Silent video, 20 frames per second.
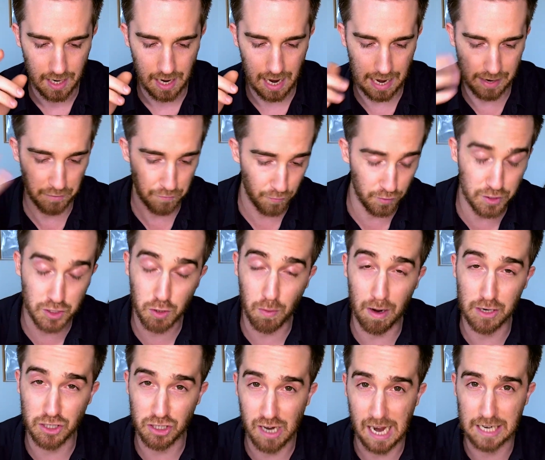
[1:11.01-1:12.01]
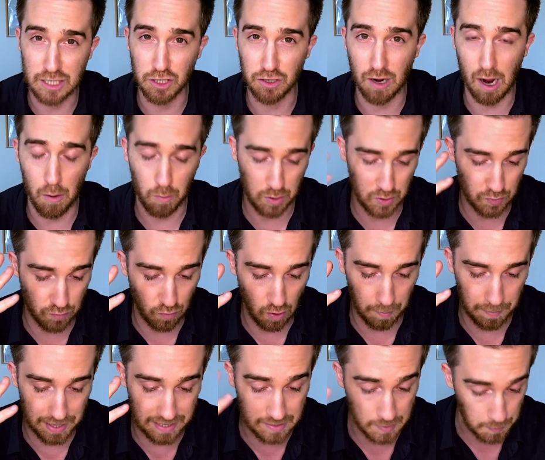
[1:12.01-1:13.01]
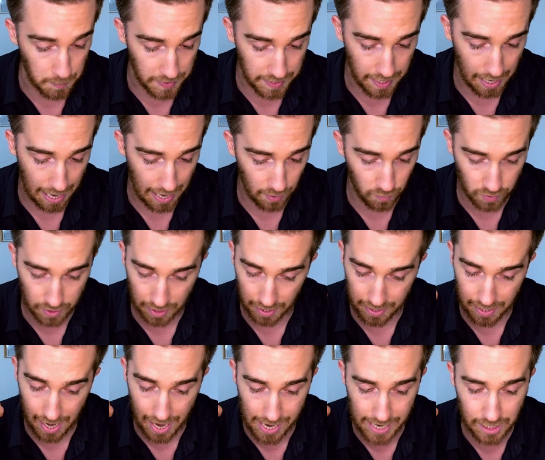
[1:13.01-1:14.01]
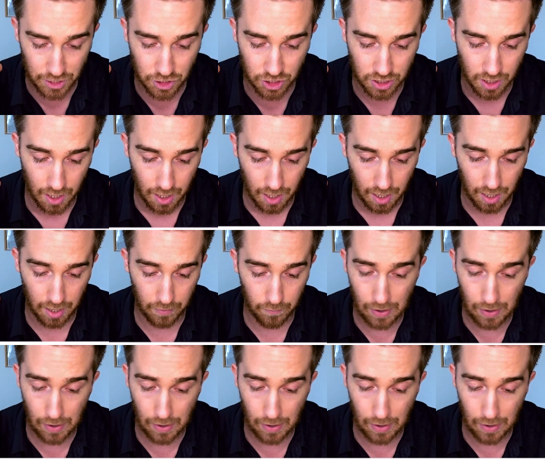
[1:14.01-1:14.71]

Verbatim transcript: And the first question I actually got was from It's Me LKH.